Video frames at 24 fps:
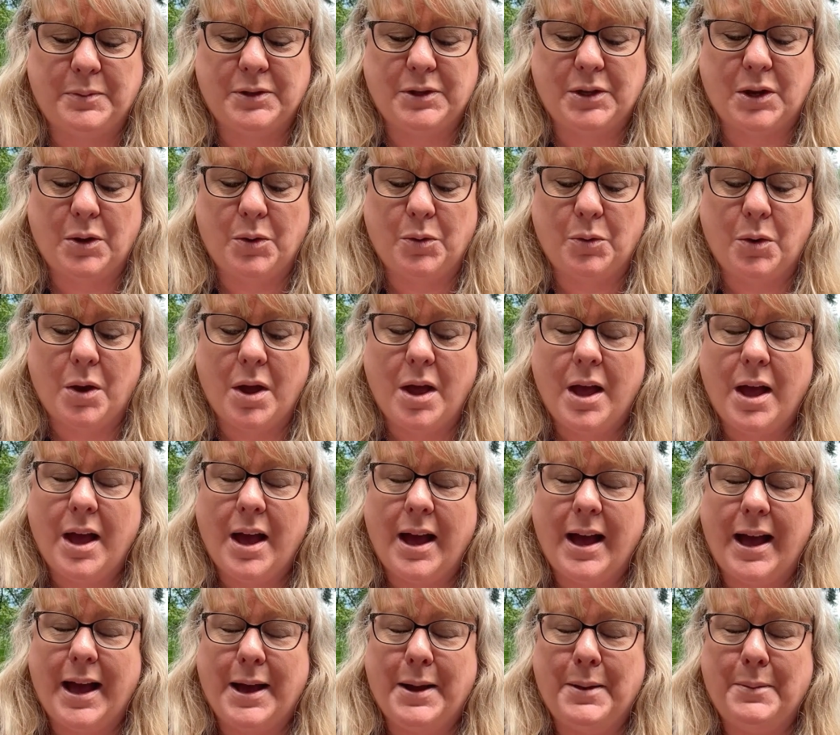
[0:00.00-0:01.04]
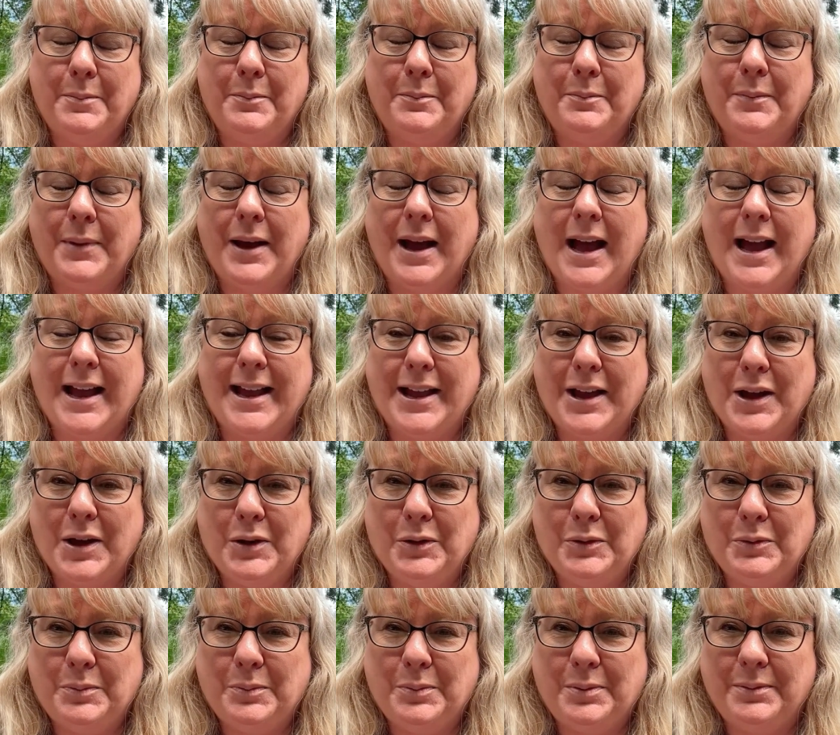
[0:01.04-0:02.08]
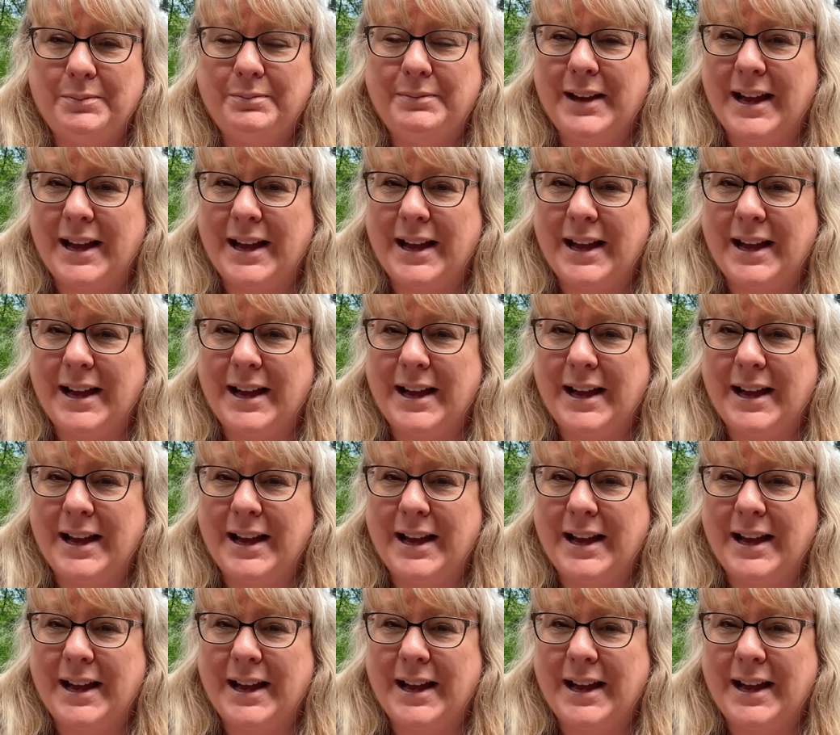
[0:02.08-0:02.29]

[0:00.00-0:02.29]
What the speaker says: So I hope,